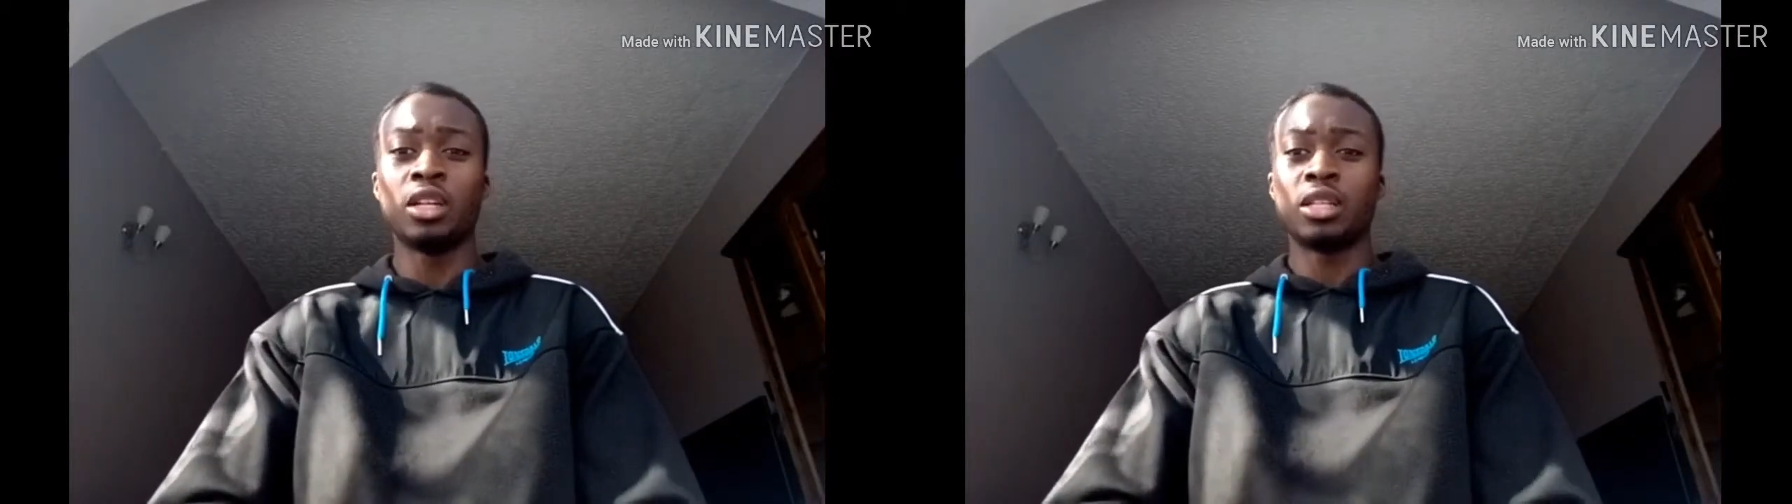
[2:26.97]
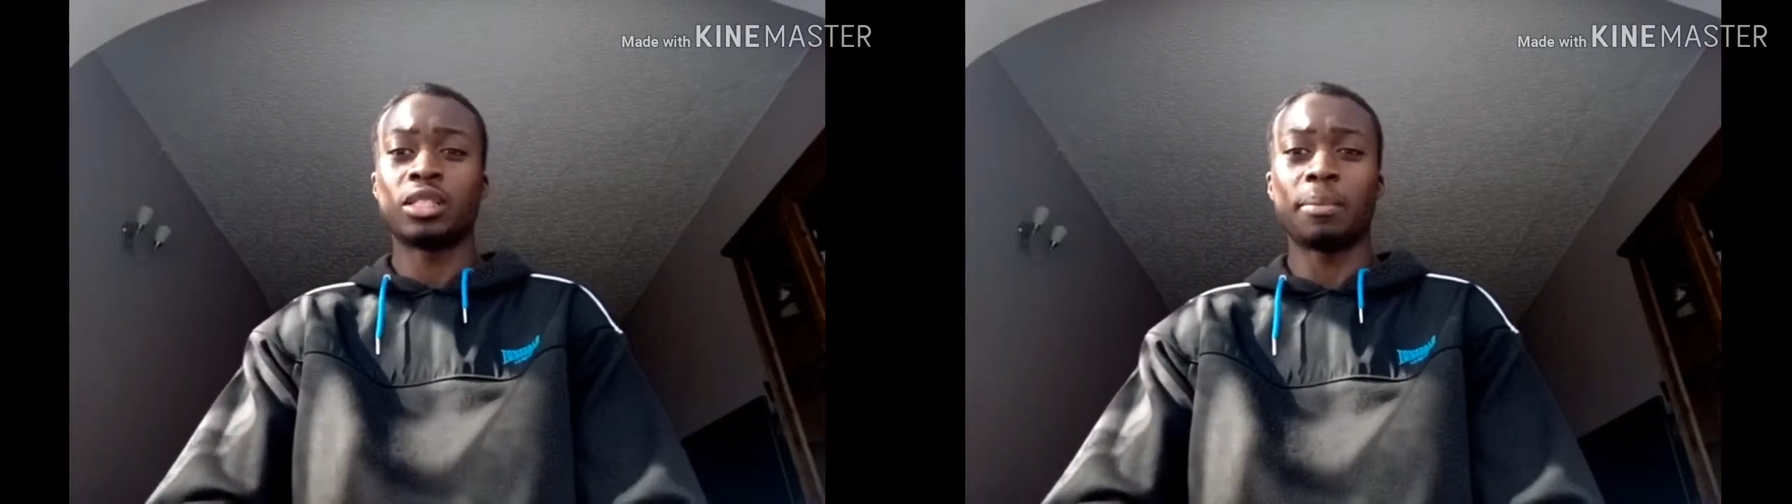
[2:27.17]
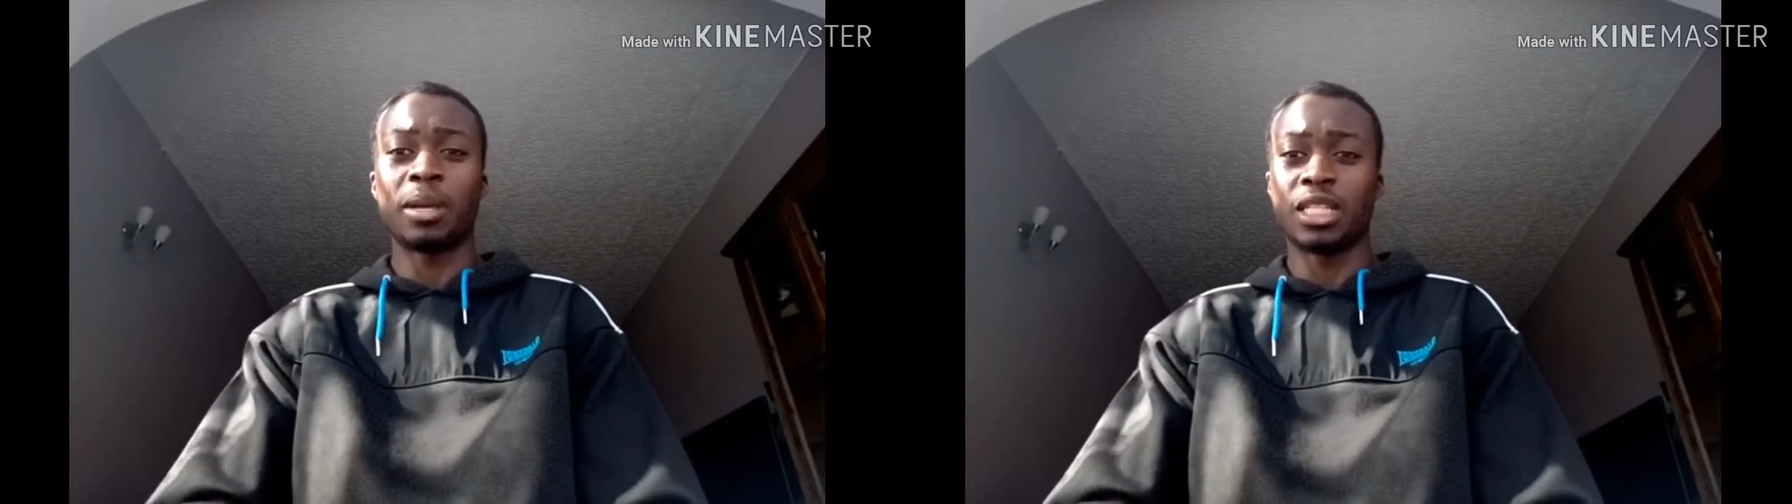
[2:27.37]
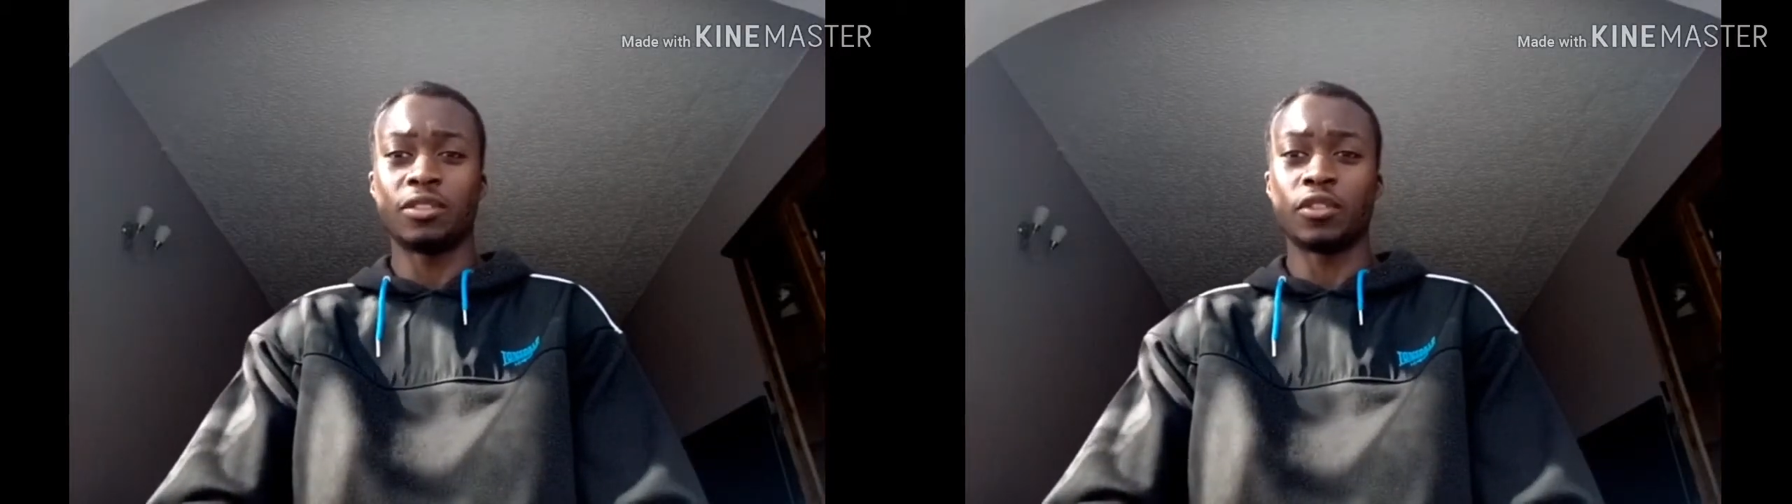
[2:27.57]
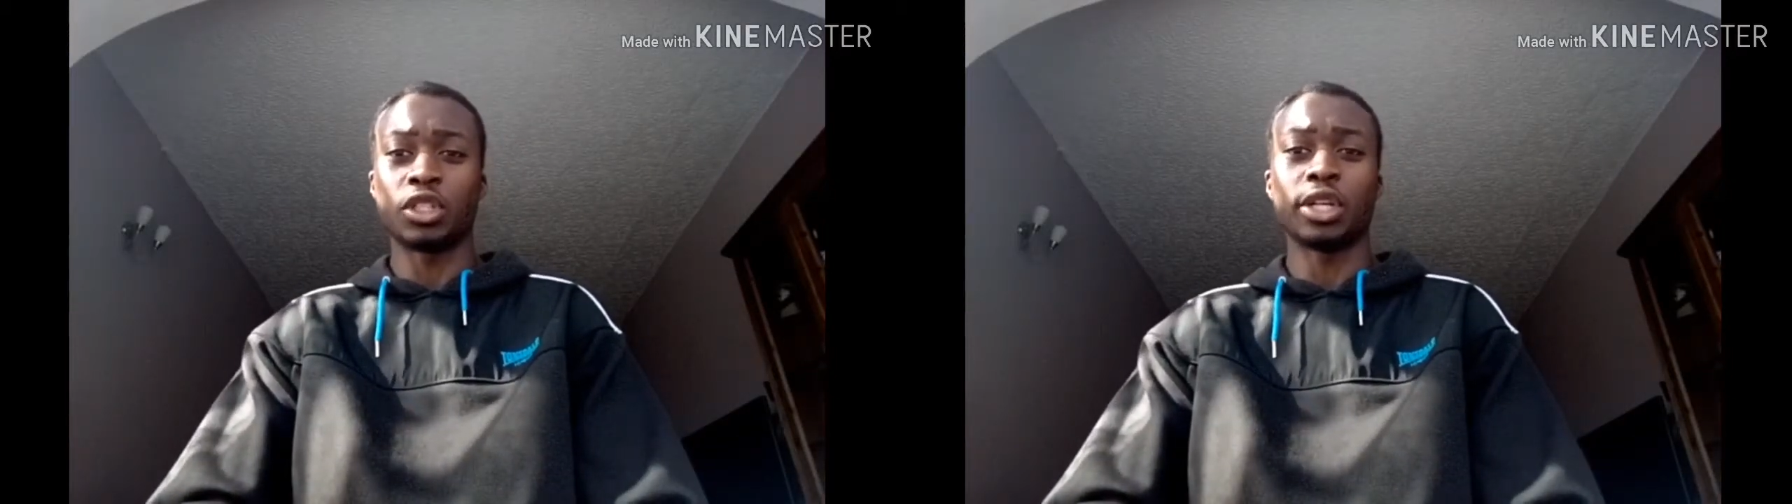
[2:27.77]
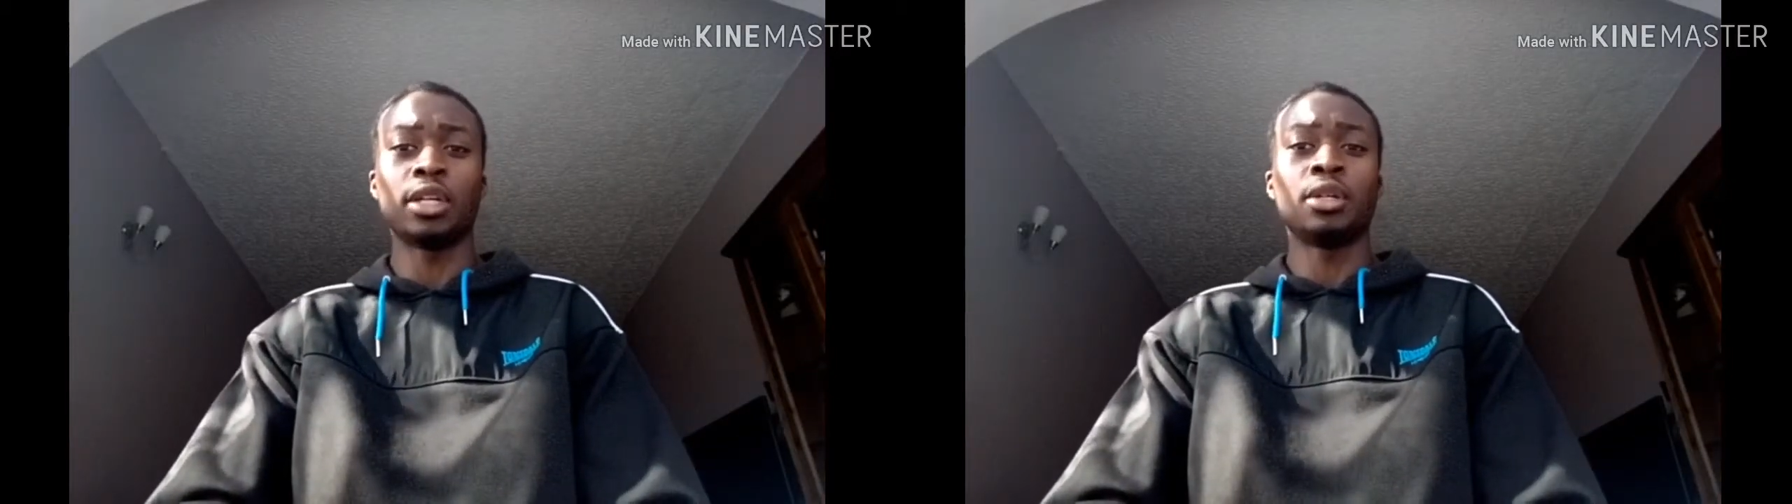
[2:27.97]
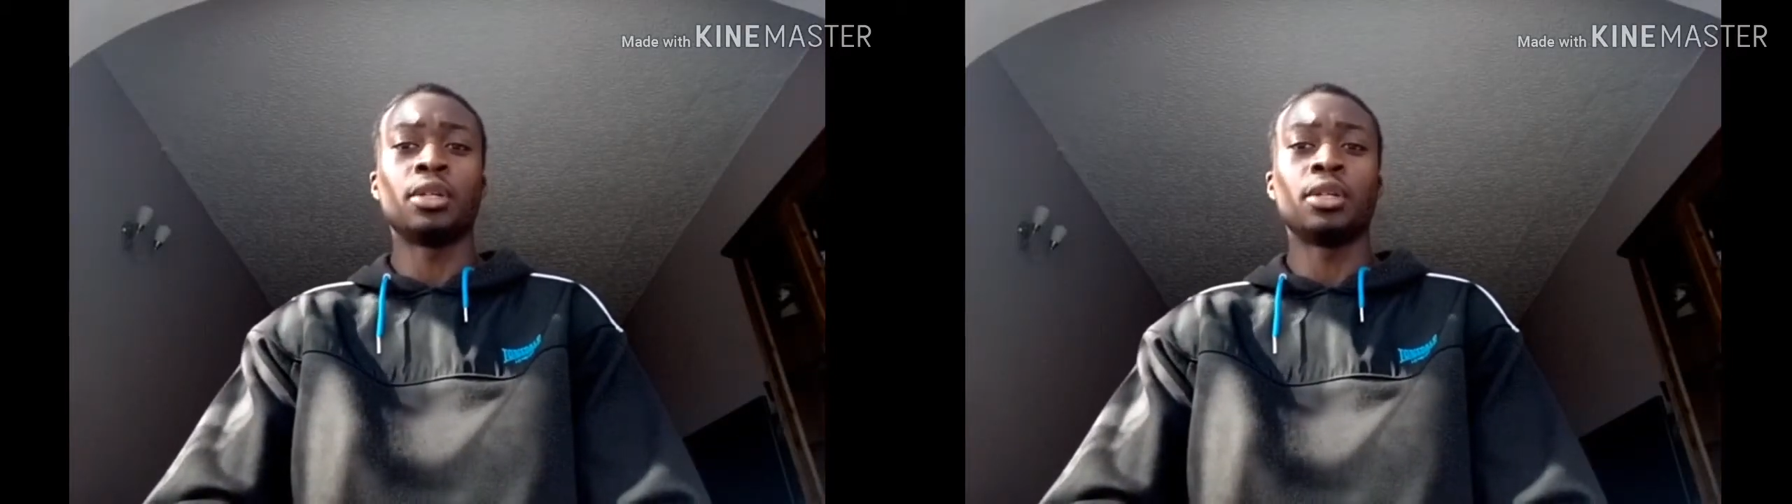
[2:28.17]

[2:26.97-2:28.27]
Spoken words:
set pieces for shit.